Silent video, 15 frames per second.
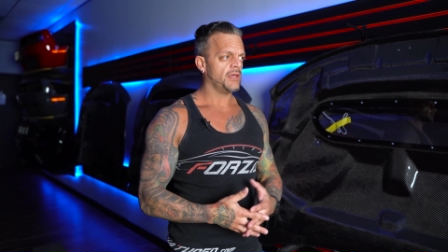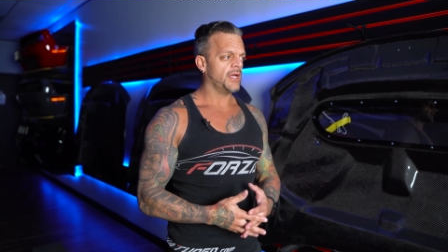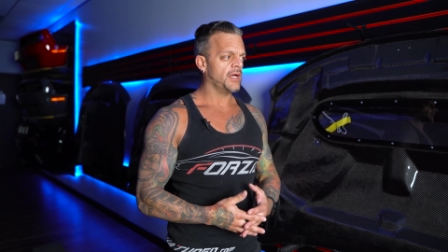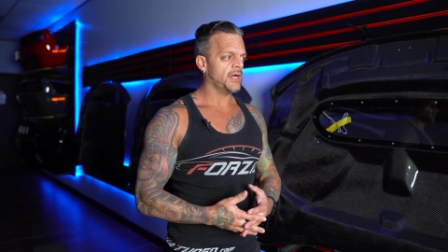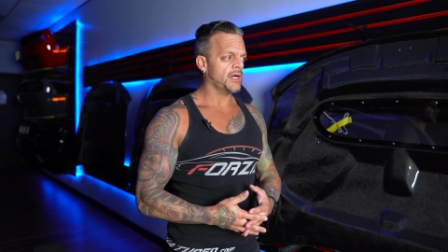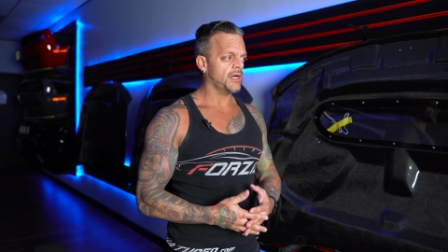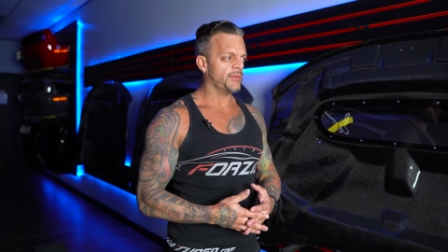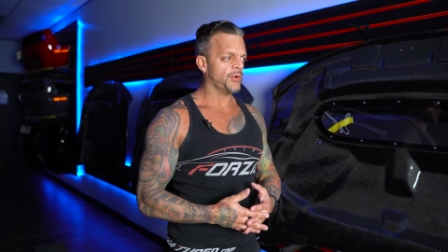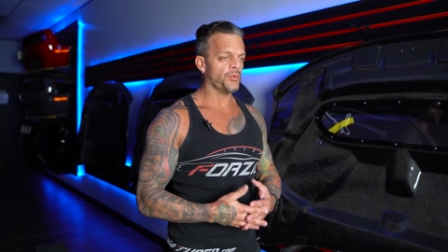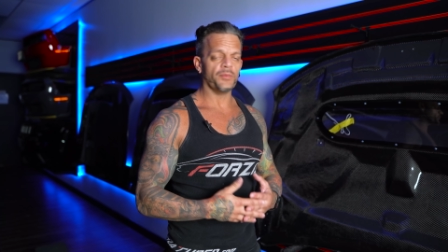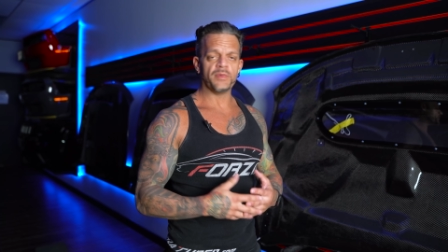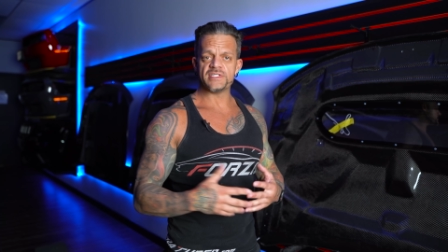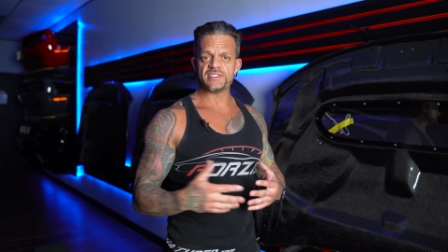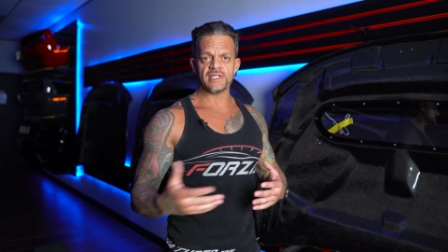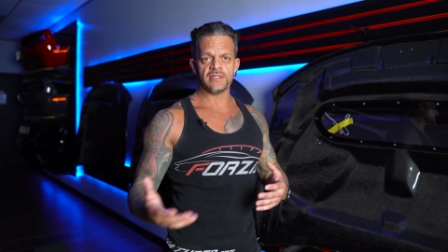Um, and we'll
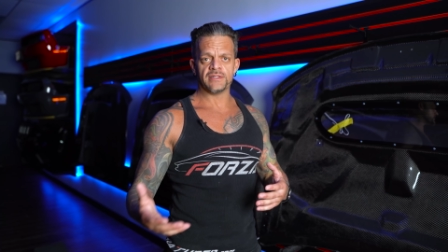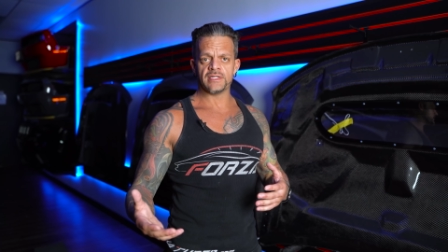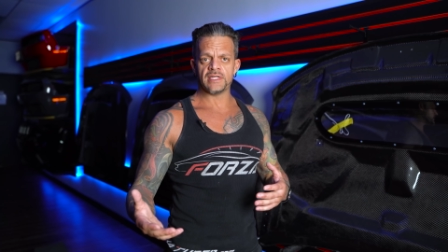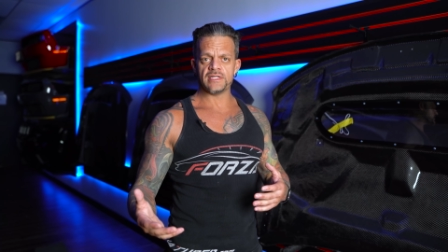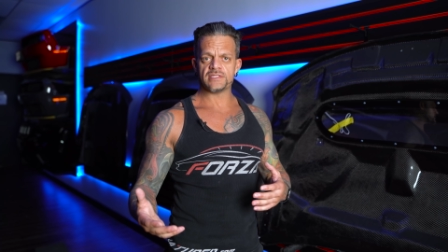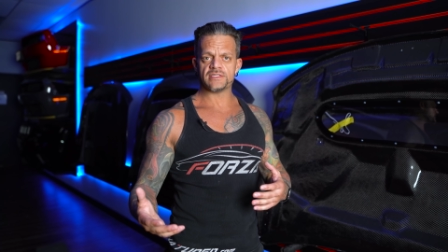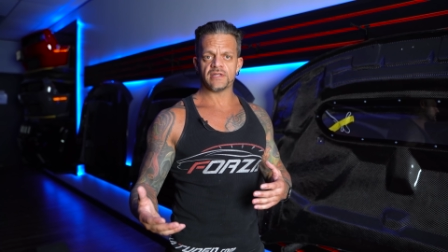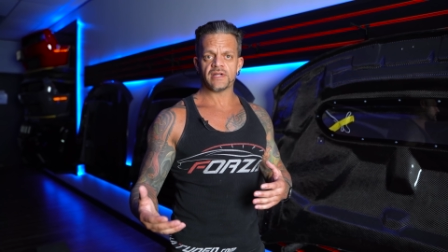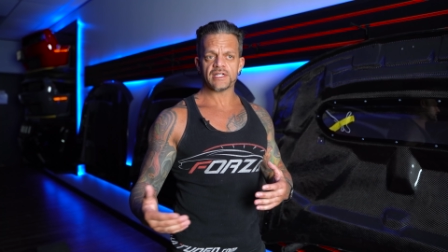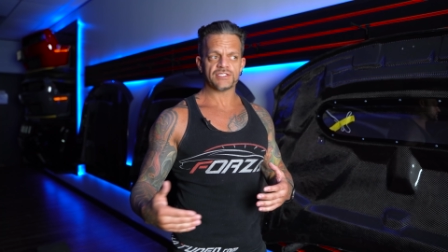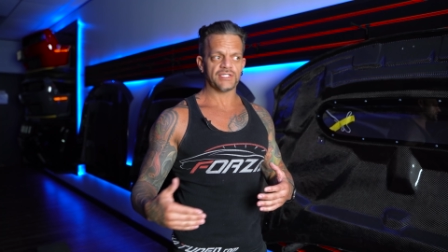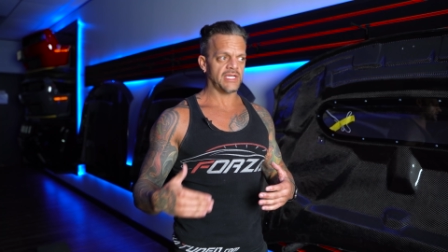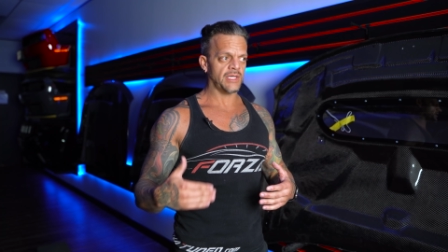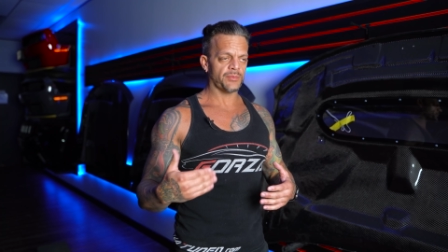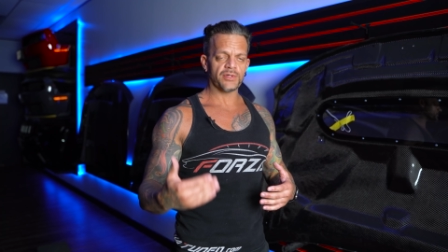be selling these. They're
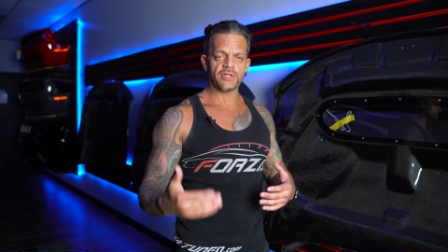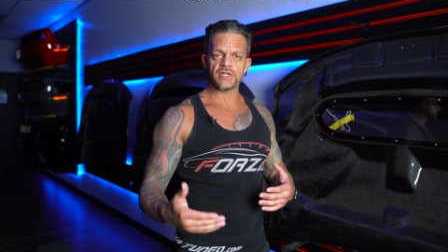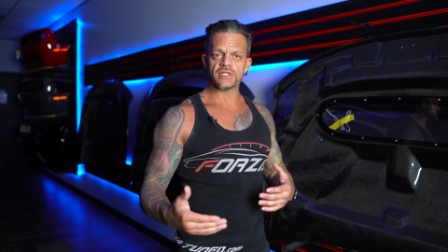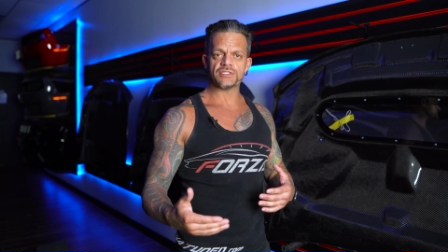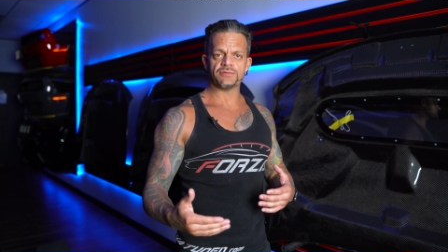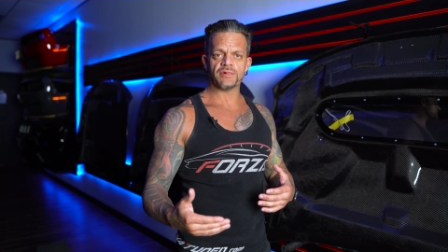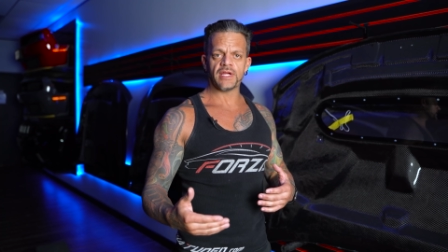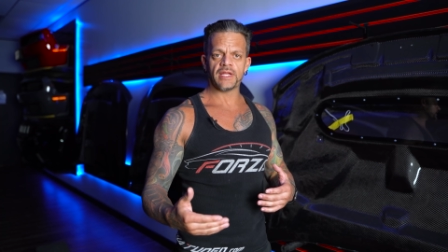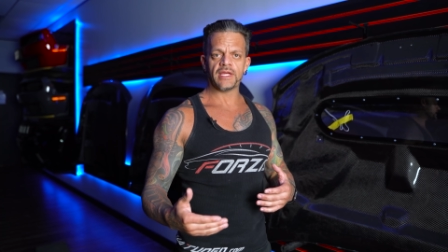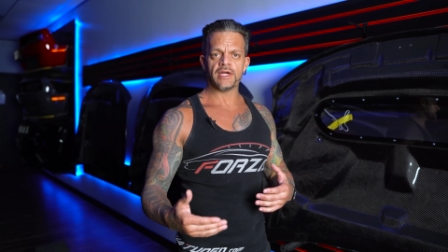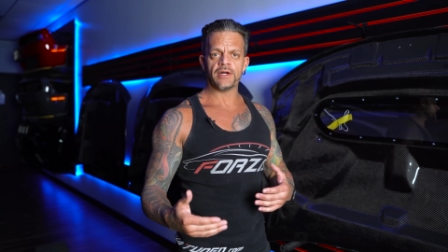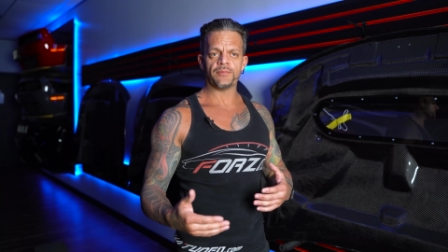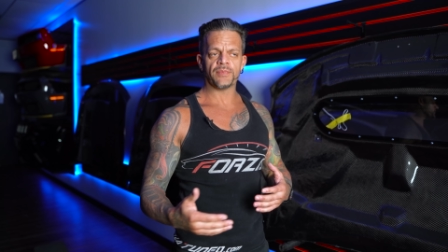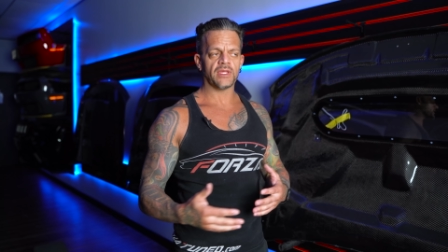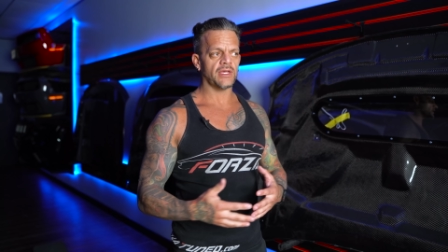actually in production right
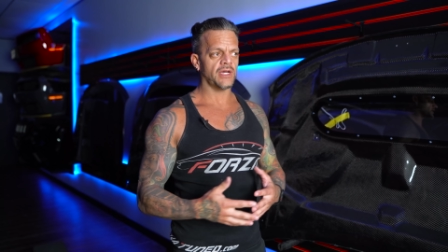now.